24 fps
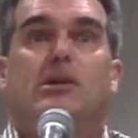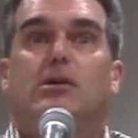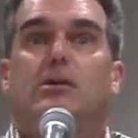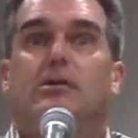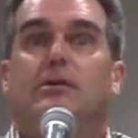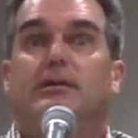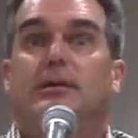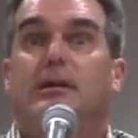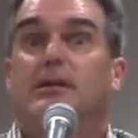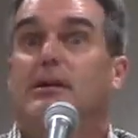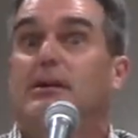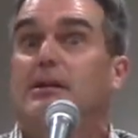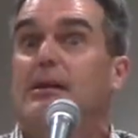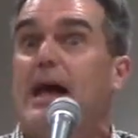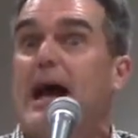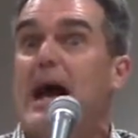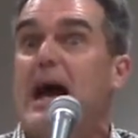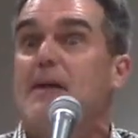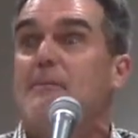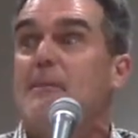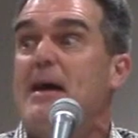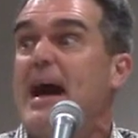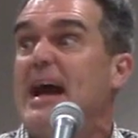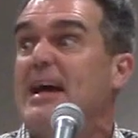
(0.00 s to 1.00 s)
the
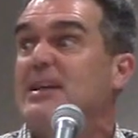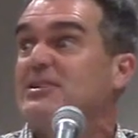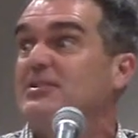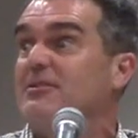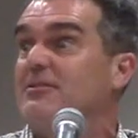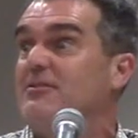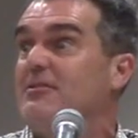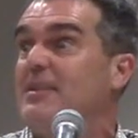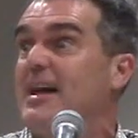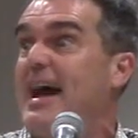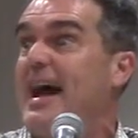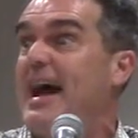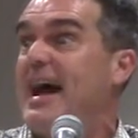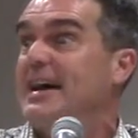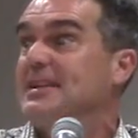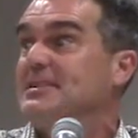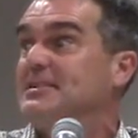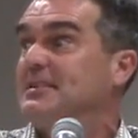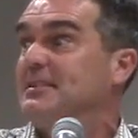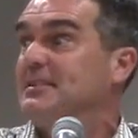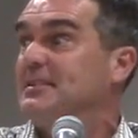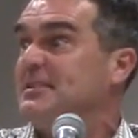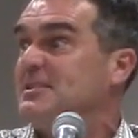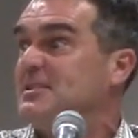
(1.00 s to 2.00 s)
climax of
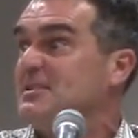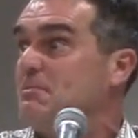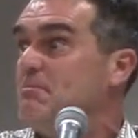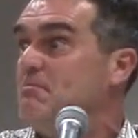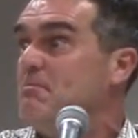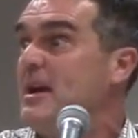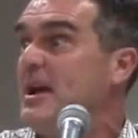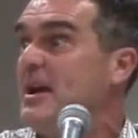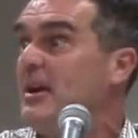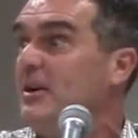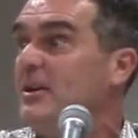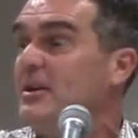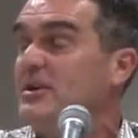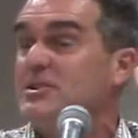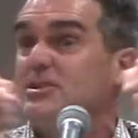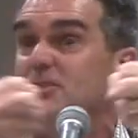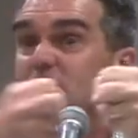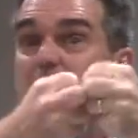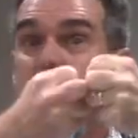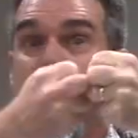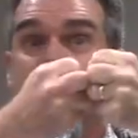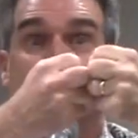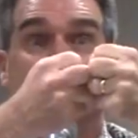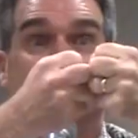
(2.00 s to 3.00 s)
that is the marriage
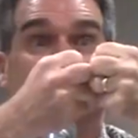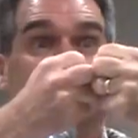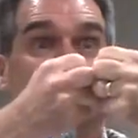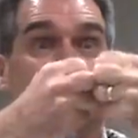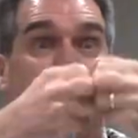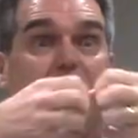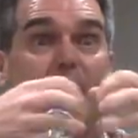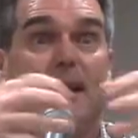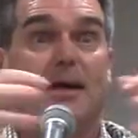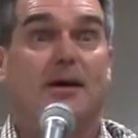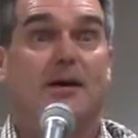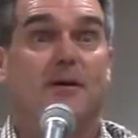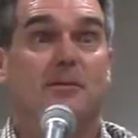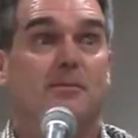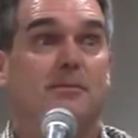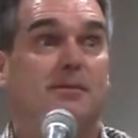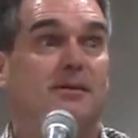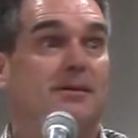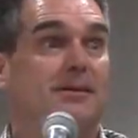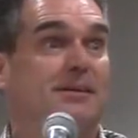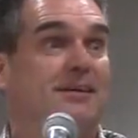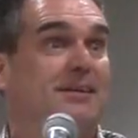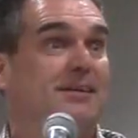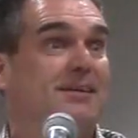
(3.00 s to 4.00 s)
supper of the Lamb.